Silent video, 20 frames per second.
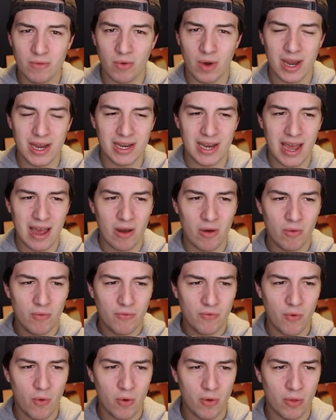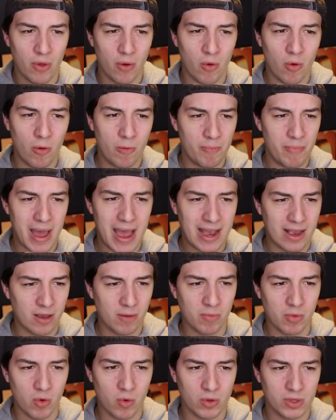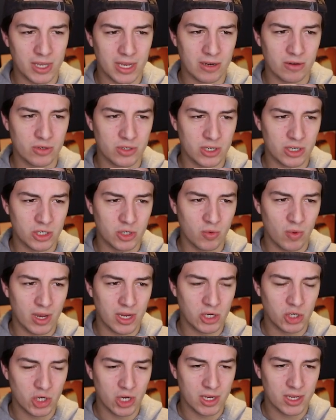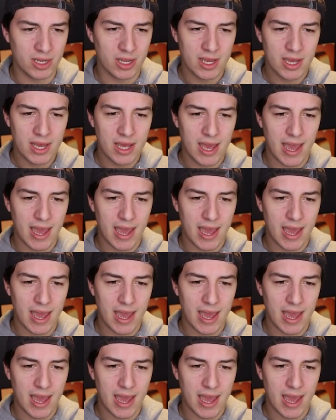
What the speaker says: right now for the whole backup goaltender situation